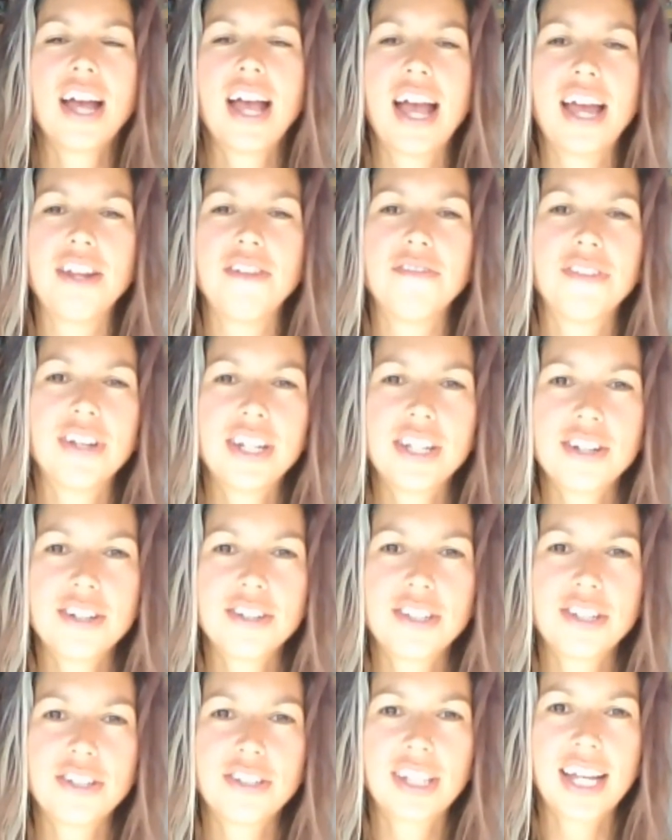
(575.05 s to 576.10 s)
any
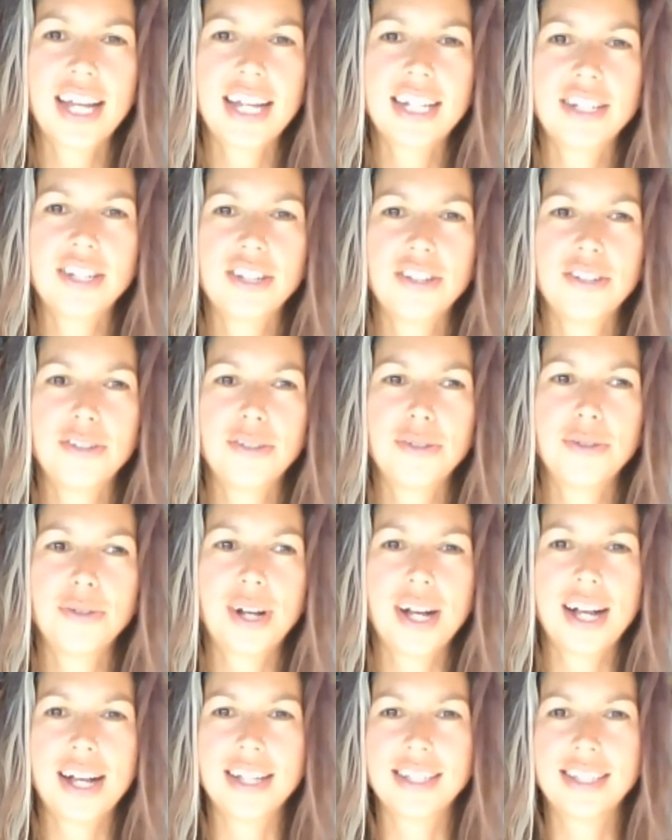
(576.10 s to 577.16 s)
videos you'd like to
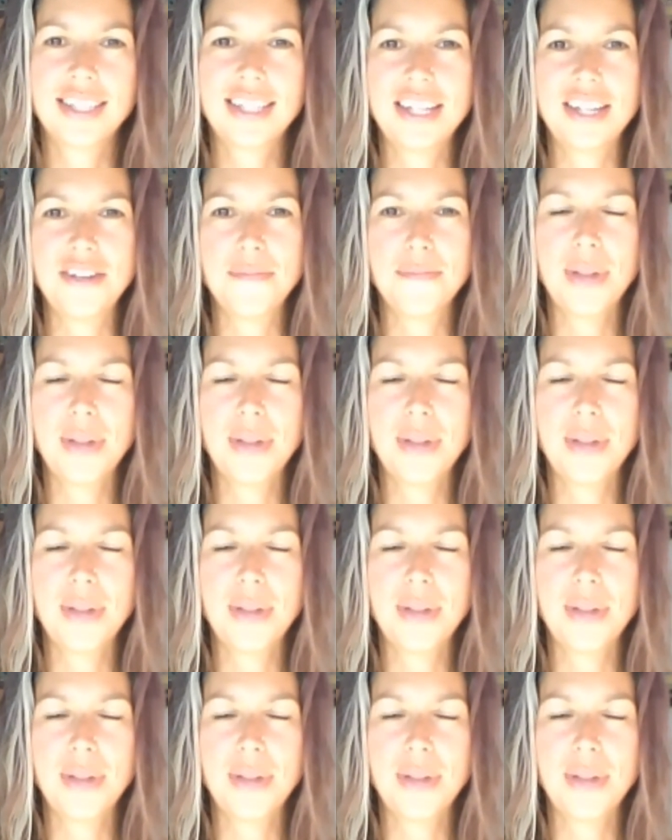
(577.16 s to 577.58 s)
see